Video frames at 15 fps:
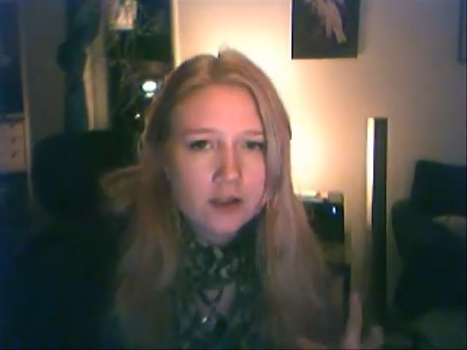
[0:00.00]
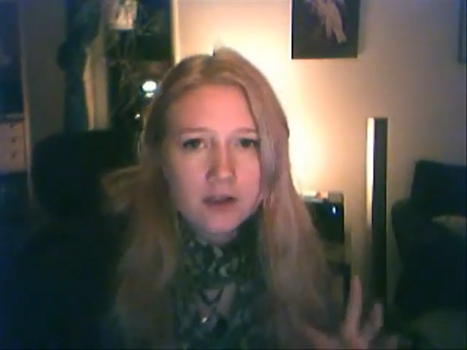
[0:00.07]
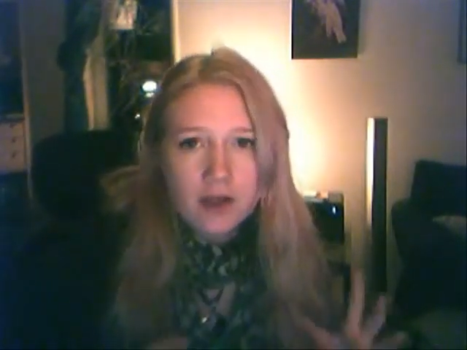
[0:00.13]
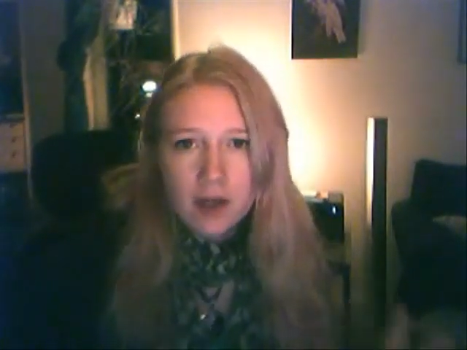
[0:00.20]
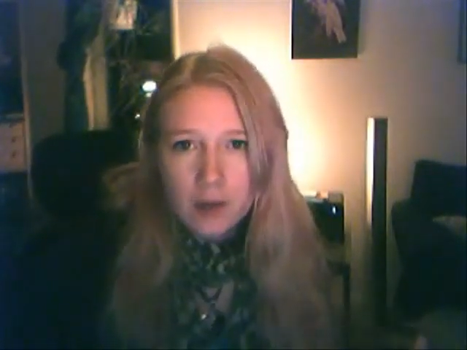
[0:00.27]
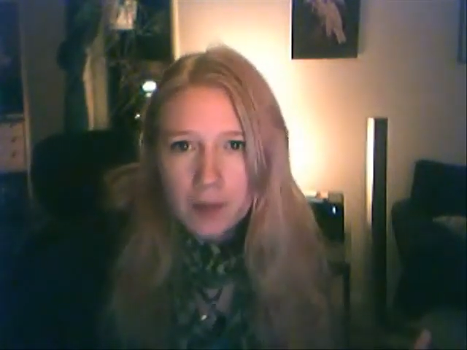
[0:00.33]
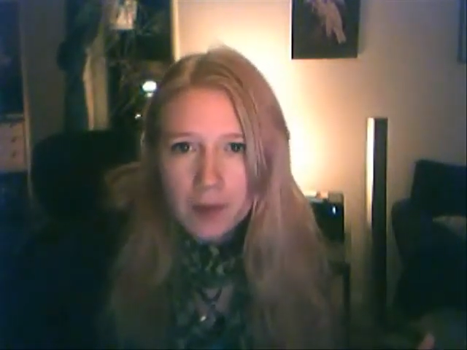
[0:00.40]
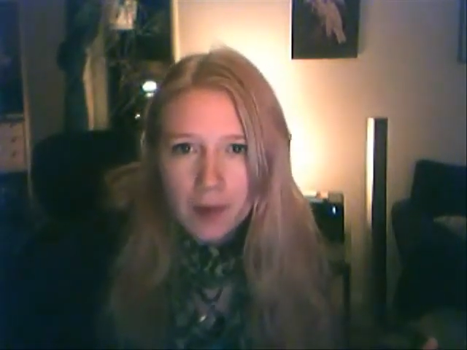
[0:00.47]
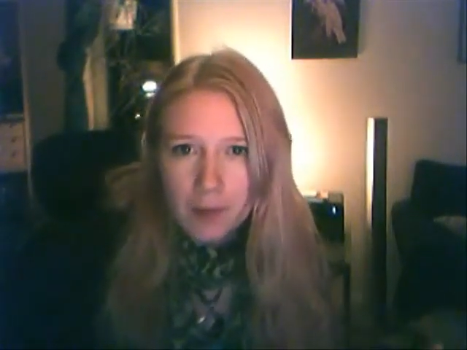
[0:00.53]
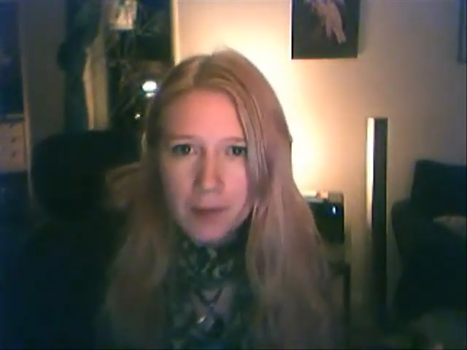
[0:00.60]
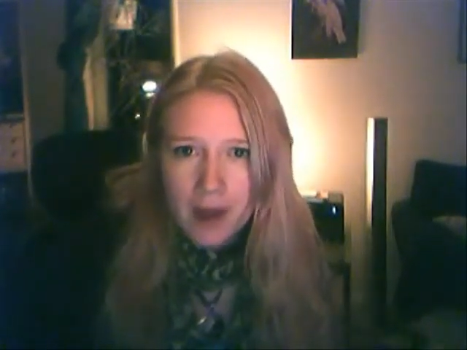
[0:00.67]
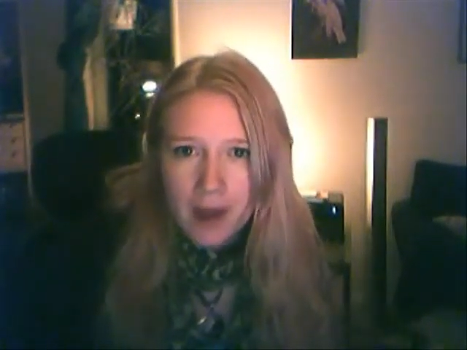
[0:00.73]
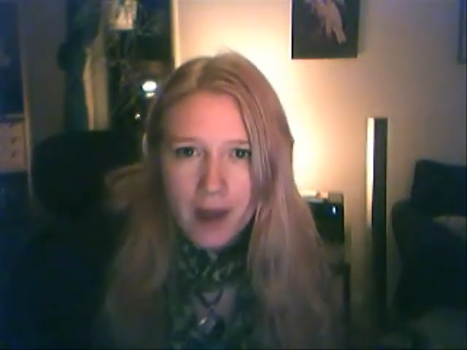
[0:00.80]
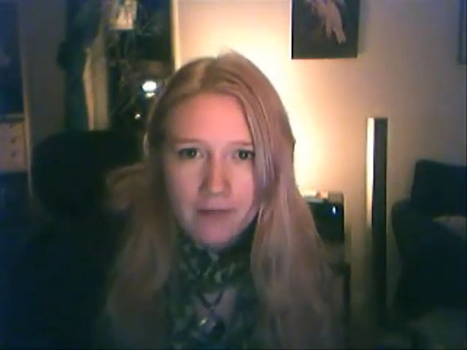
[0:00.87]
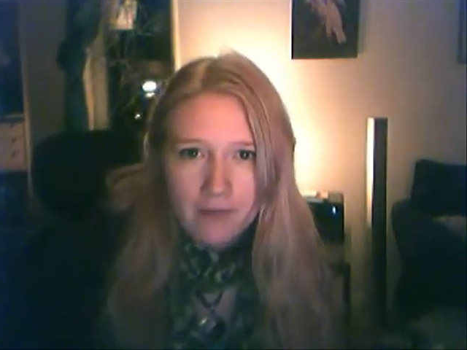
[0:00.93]
Now you
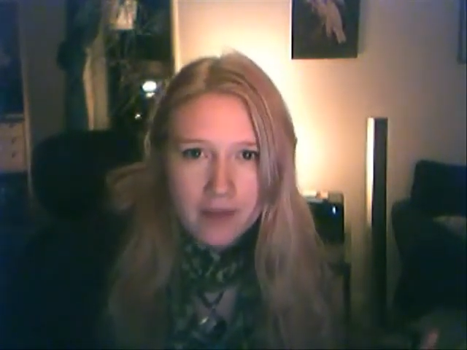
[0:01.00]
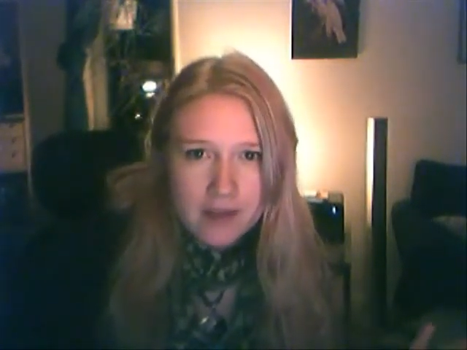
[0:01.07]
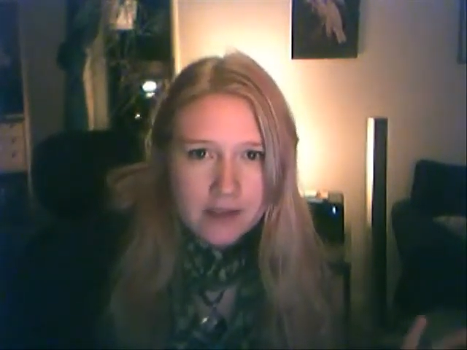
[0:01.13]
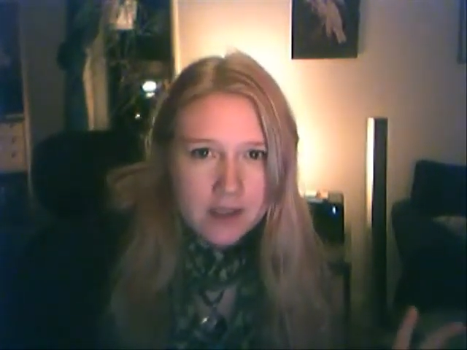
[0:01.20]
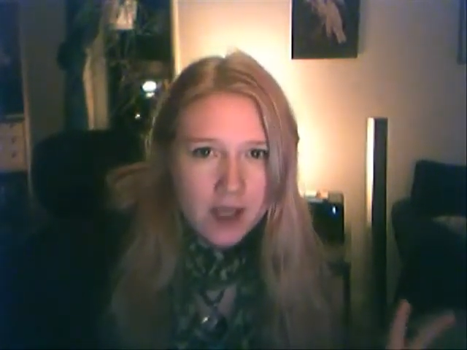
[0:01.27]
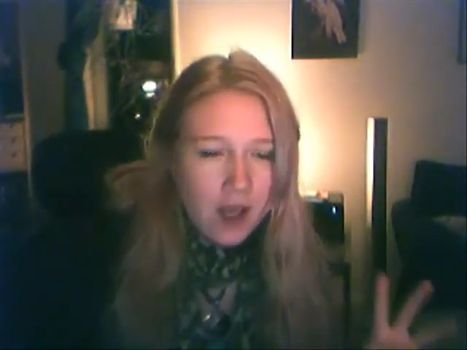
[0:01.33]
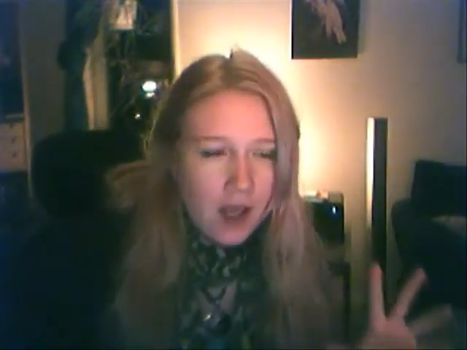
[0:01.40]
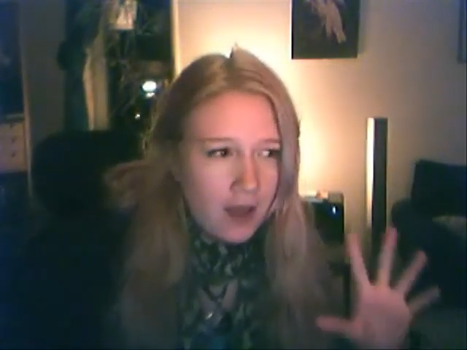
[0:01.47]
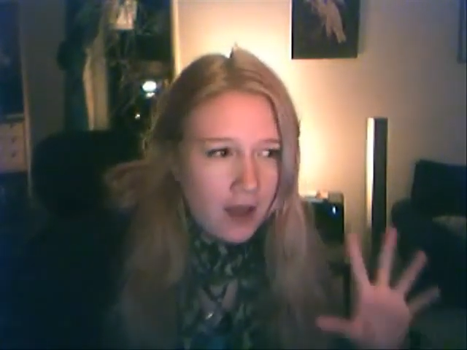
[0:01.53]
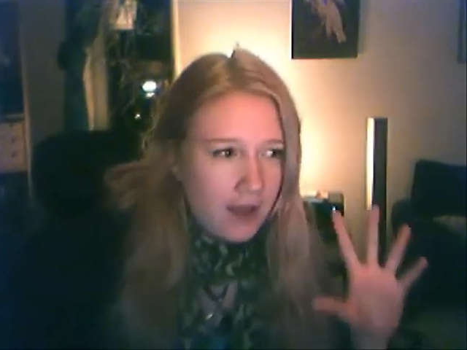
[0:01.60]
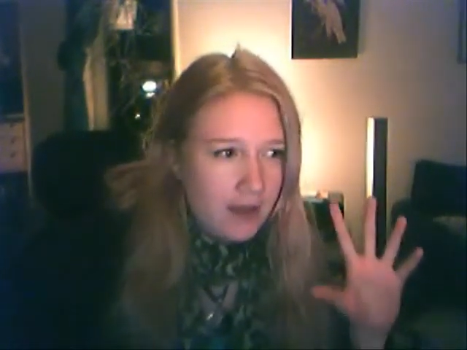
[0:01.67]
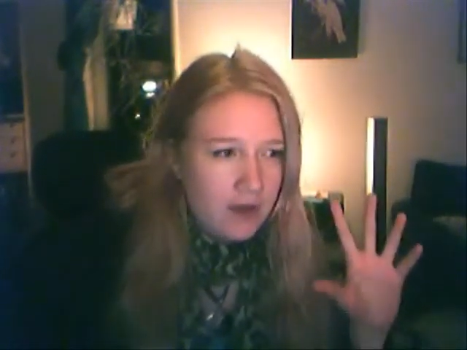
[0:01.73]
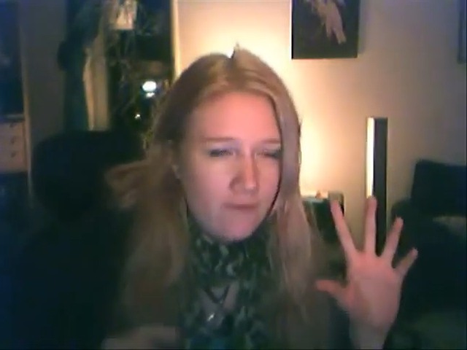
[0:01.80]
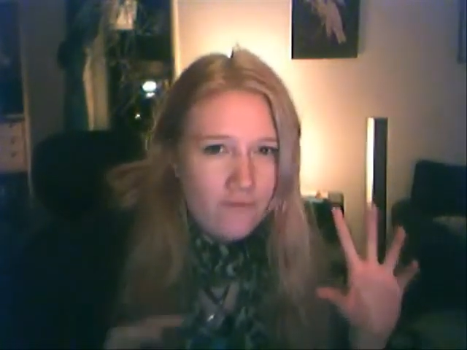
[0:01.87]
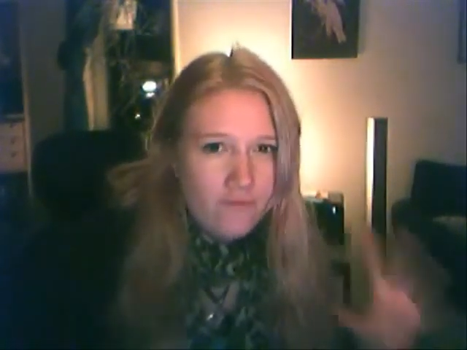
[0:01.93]
probably have this
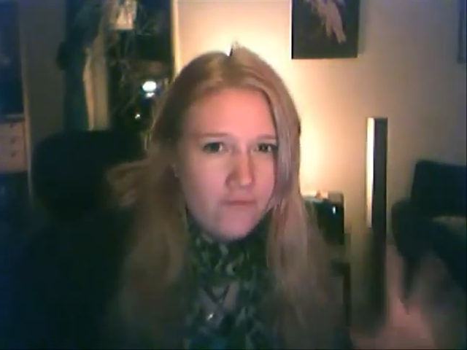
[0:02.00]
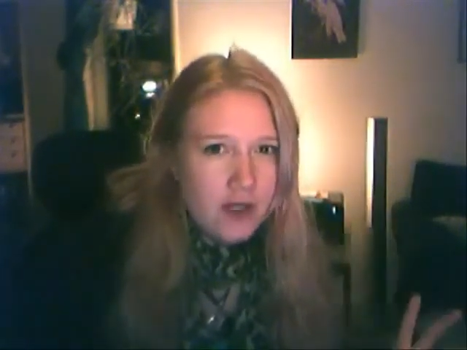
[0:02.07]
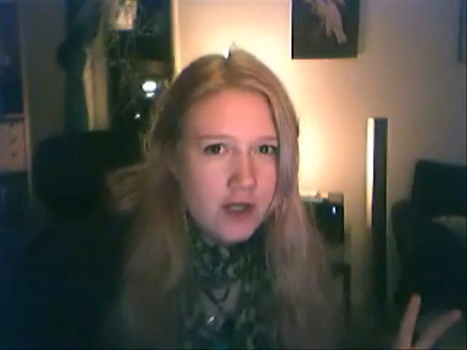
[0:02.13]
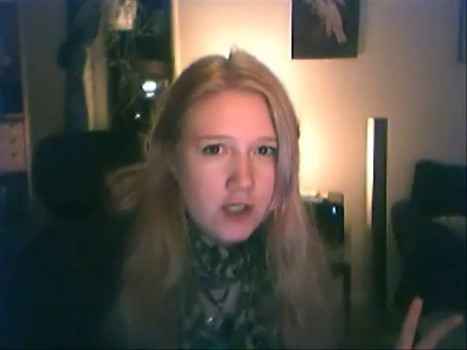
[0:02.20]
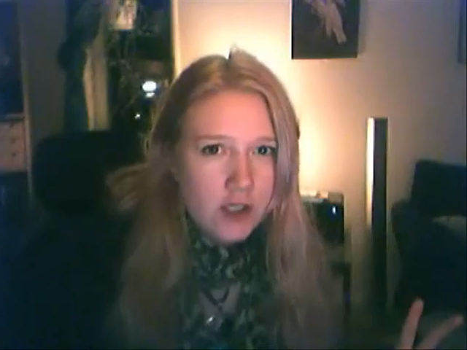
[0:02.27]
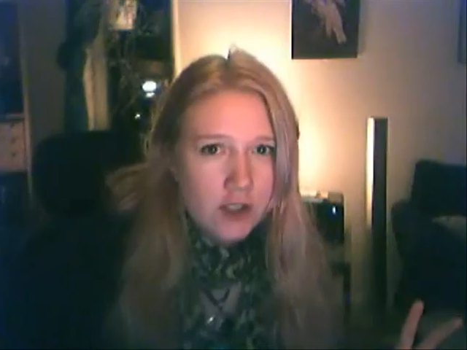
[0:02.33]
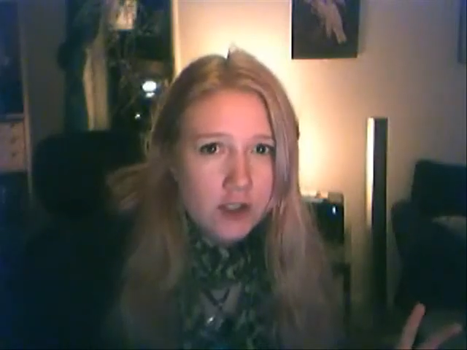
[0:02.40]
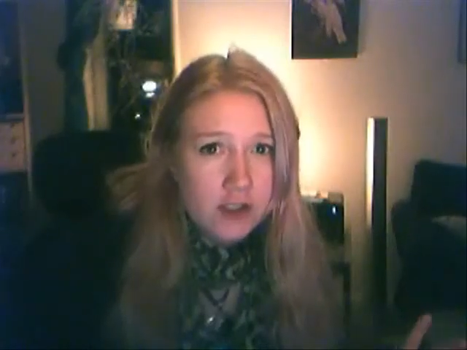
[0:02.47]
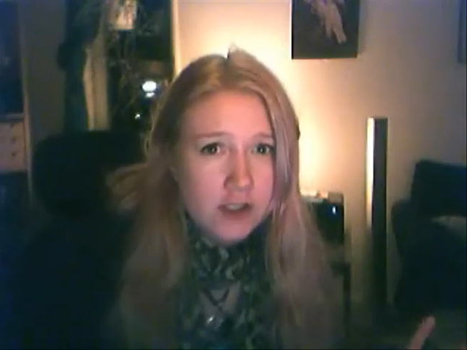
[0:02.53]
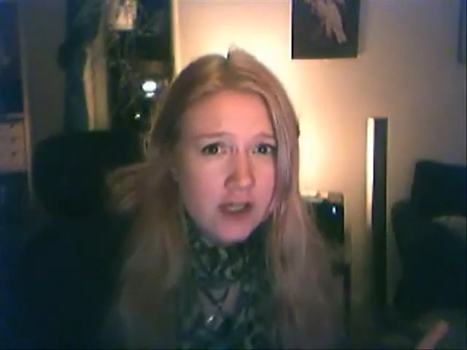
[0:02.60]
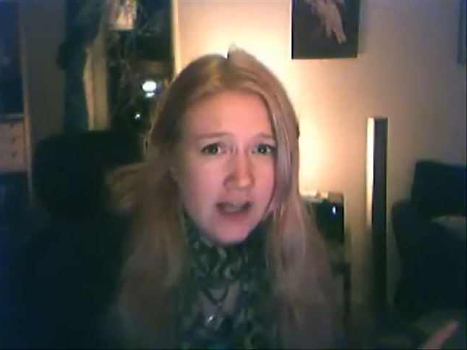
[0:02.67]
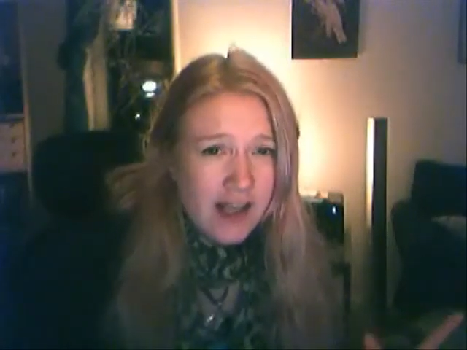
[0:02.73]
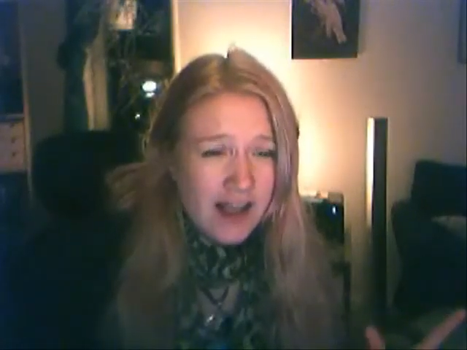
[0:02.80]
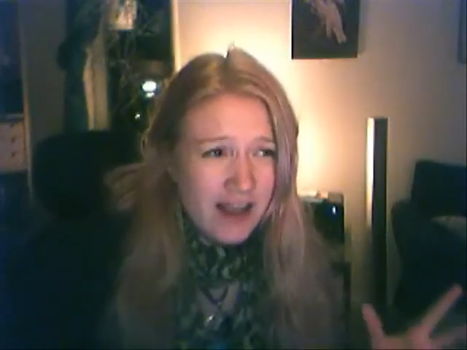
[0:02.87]
like vicious,